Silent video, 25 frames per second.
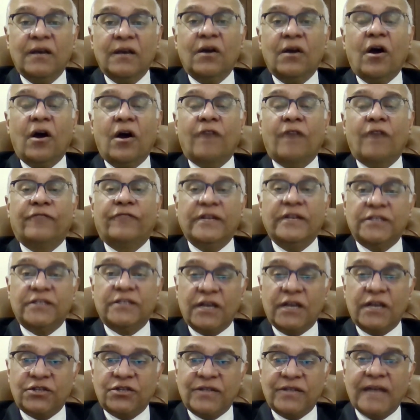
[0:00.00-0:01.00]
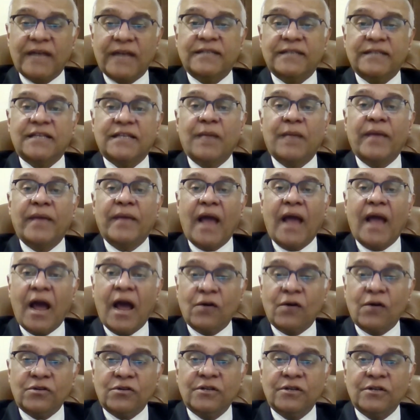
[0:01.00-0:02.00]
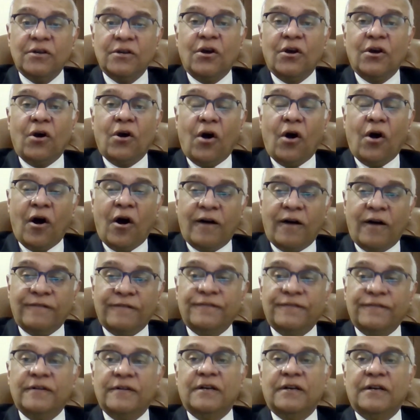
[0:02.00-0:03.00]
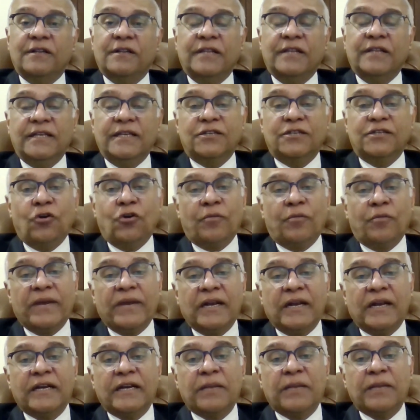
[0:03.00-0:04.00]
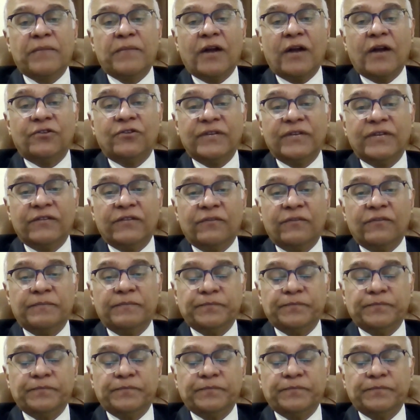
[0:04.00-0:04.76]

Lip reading: of research that is coming out of these low middle income countries.